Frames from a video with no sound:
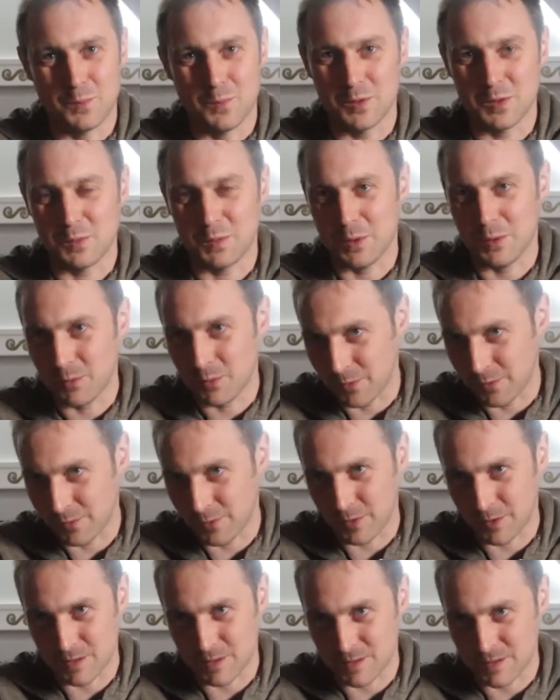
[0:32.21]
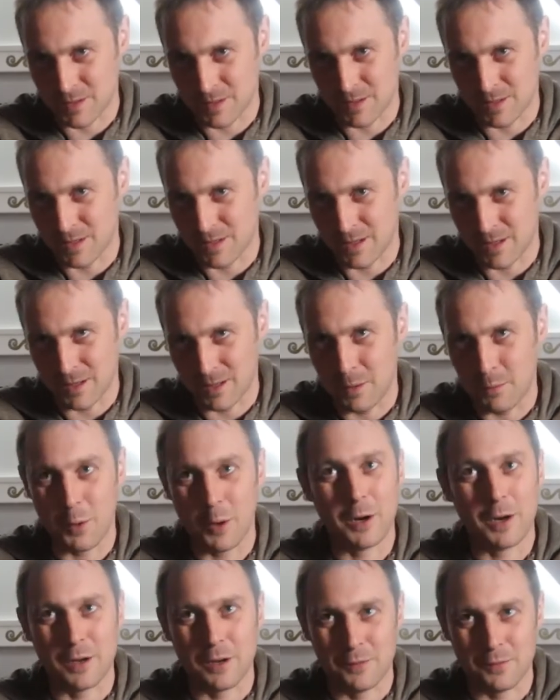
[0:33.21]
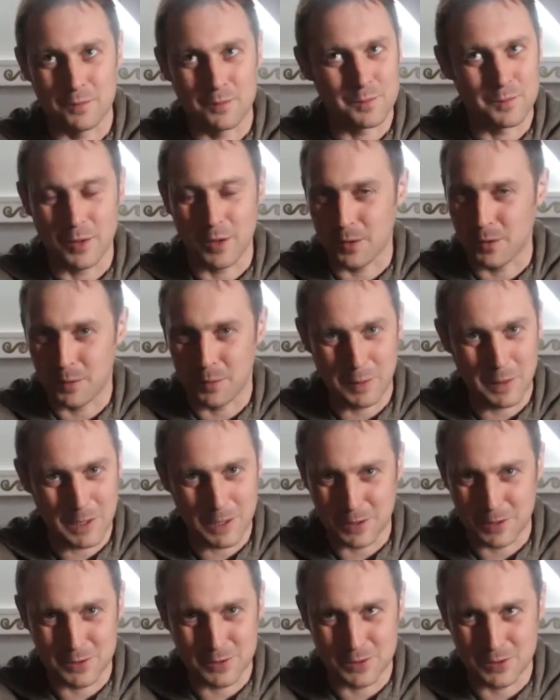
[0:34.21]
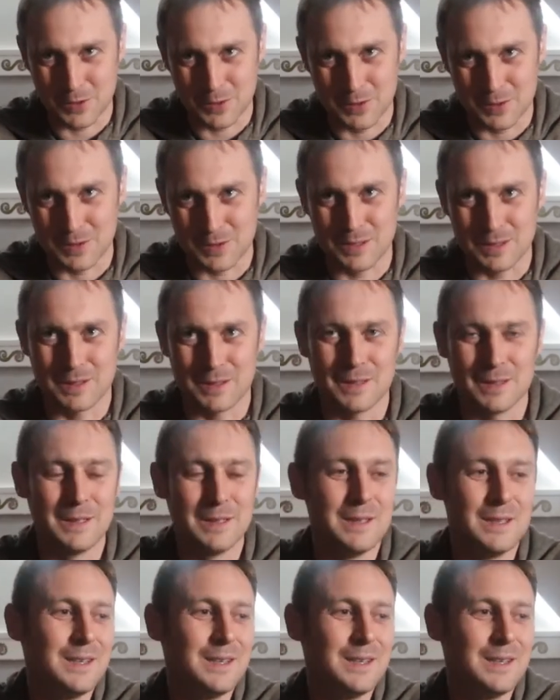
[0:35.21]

Most people focus on American shows or